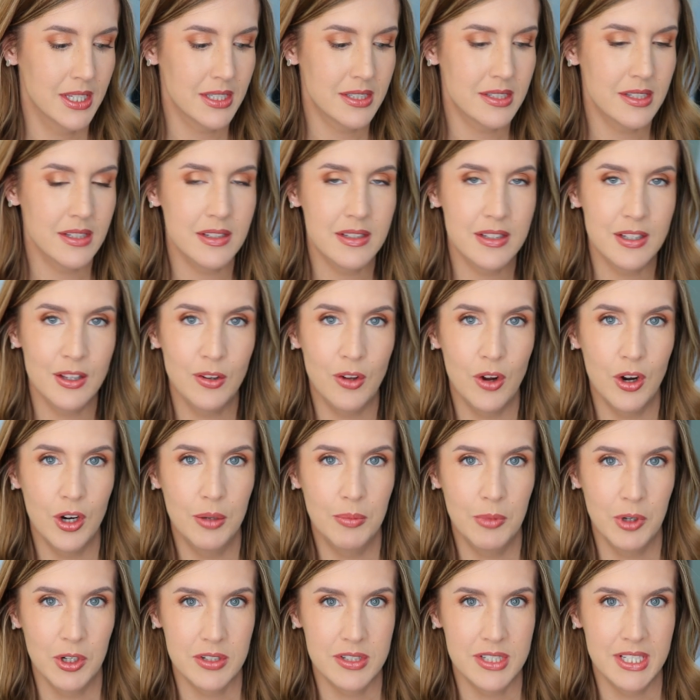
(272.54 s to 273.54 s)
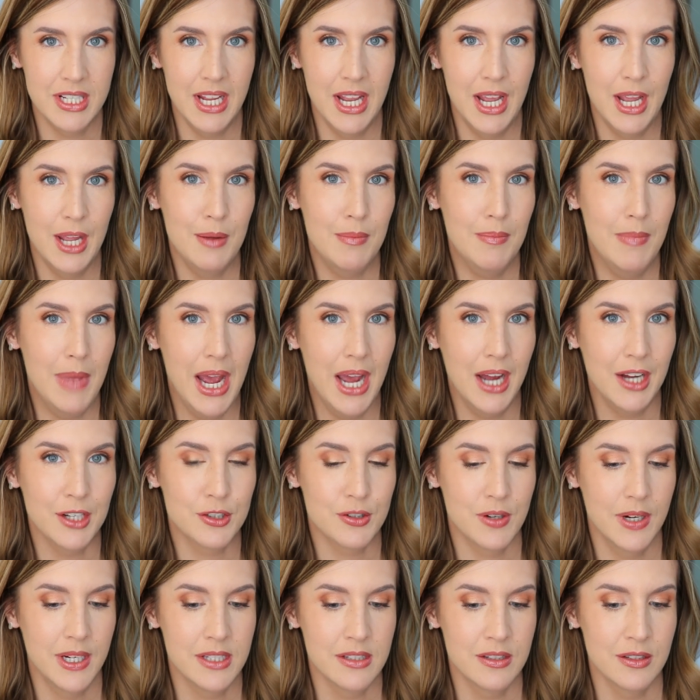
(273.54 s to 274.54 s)
This is the Laura Mercier Matte
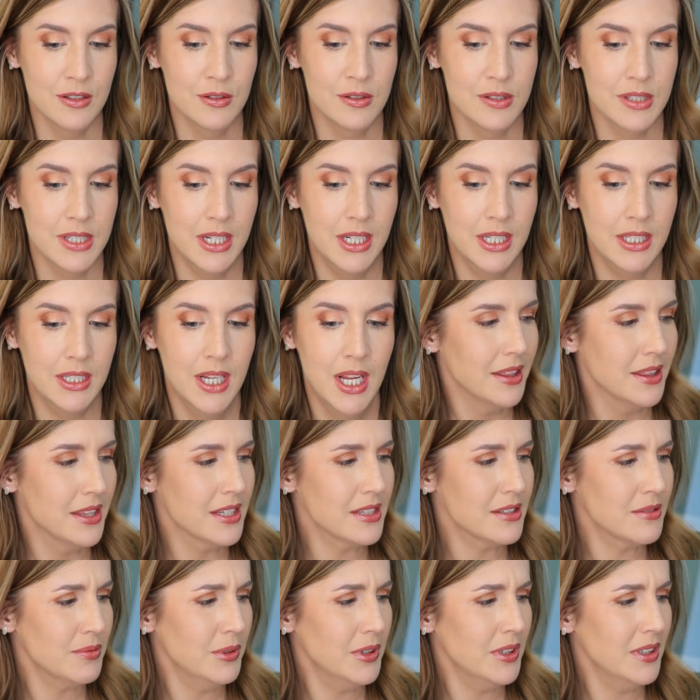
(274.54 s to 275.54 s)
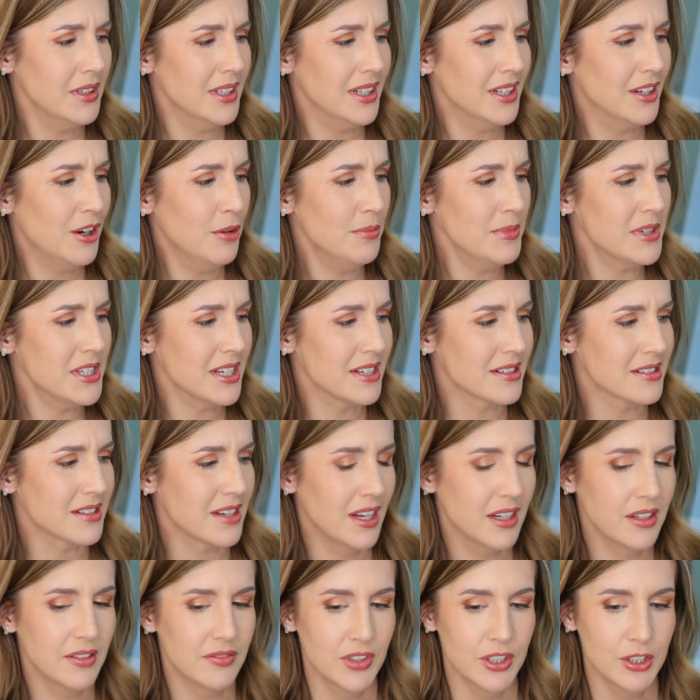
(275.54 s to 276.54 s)
Translucent. This one, it almost has
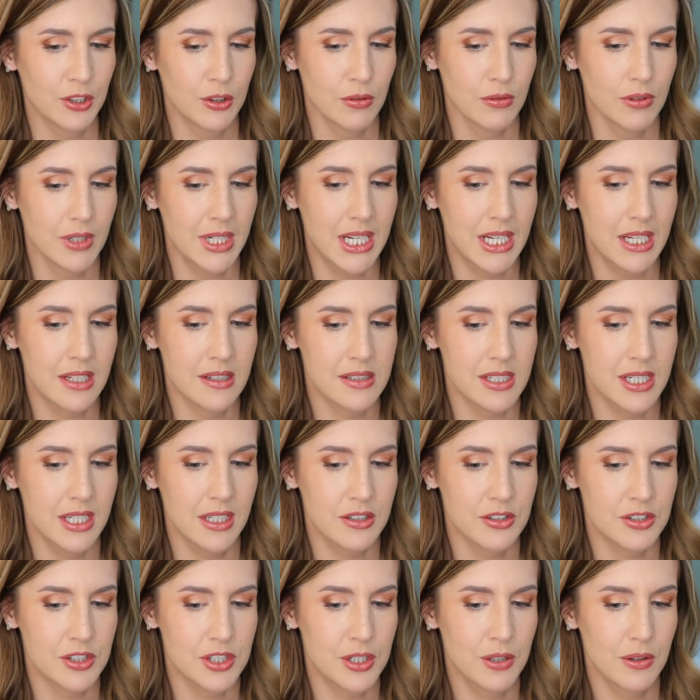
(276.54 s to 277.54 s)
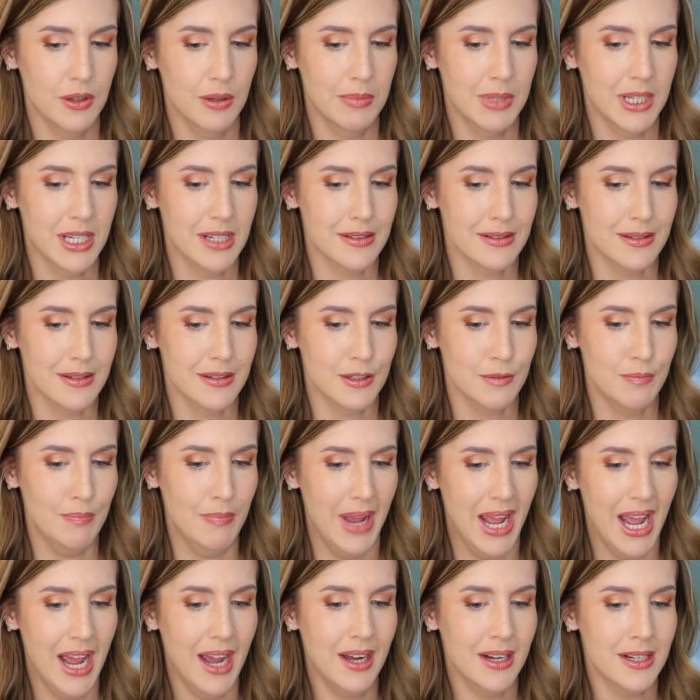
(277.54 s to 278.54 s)
kind of a green tinge to it because it's
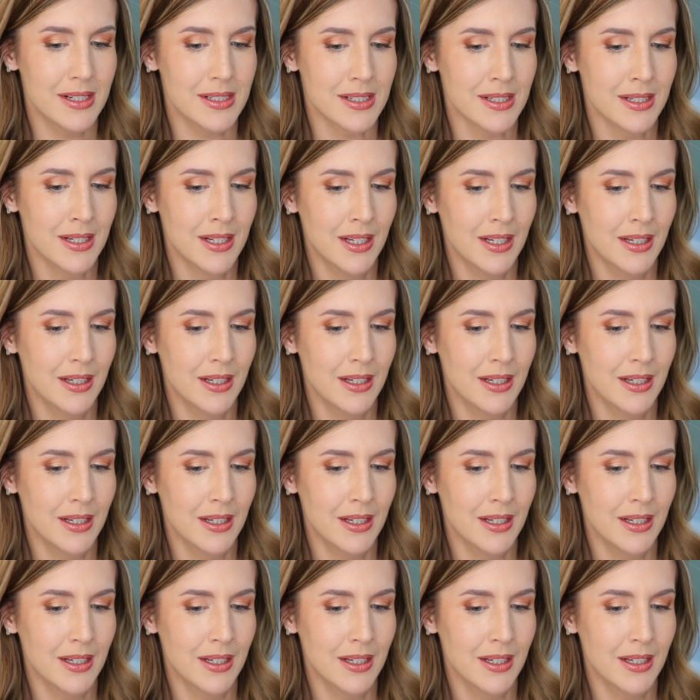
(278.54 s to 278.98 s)
matte.